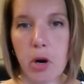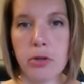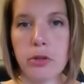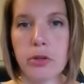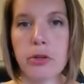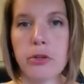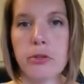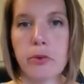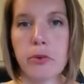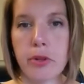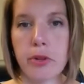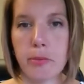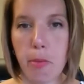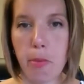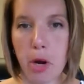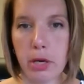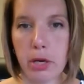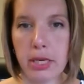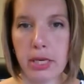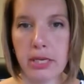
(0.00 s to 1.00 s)
partners or their
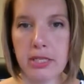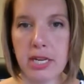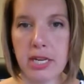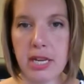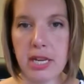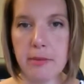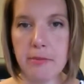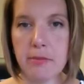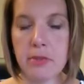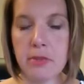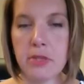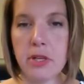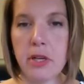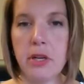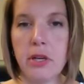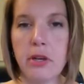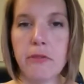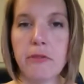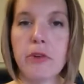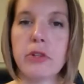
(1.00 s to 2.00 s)
marketing teams
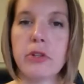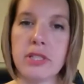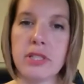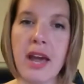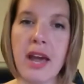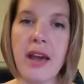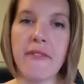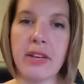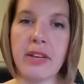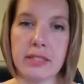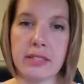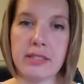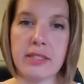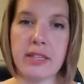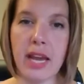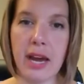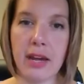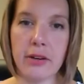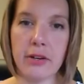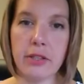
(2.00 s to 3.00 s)
versus having it
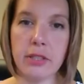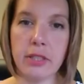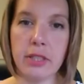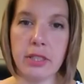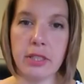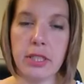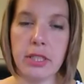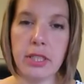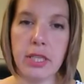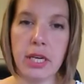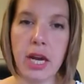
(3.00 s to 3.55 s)
scattered.